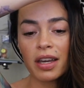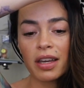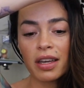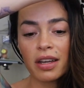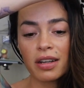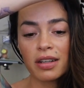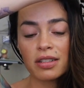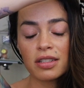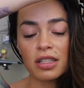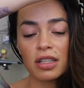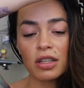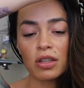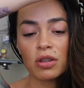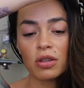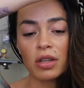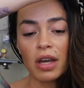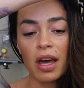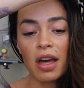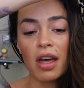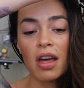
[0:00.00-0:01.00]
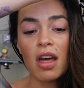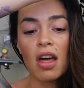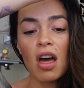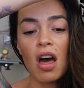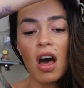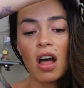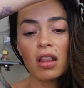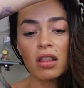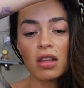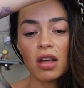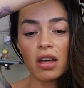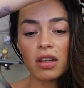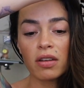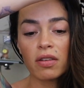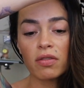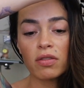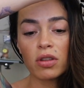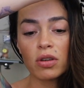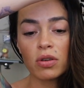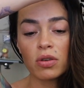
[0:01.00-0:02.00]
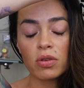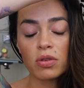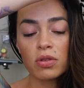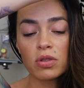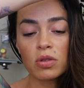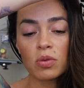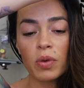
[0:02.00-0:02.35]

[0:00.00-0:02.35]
I guarantee you that a lot of those